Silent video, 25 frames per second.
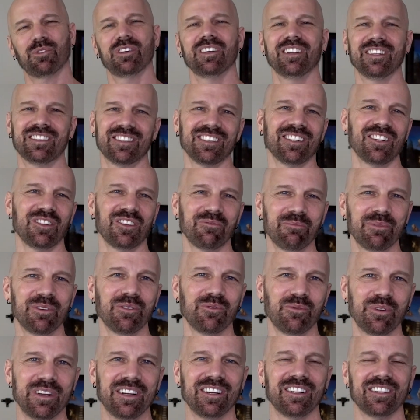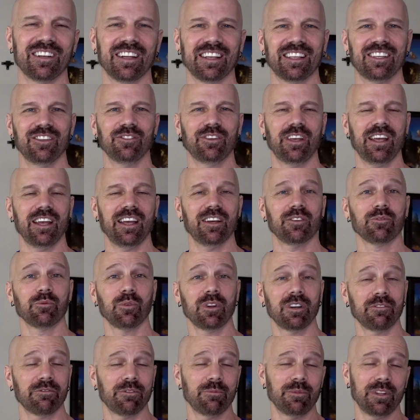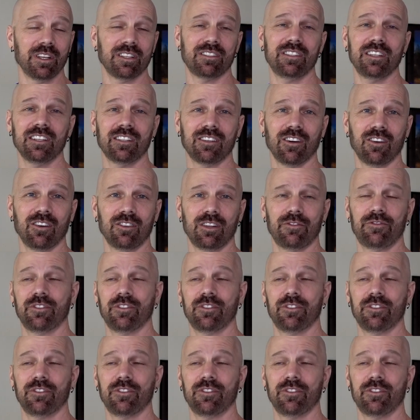with it's a little bit weird. Like you can't run it from the SD card.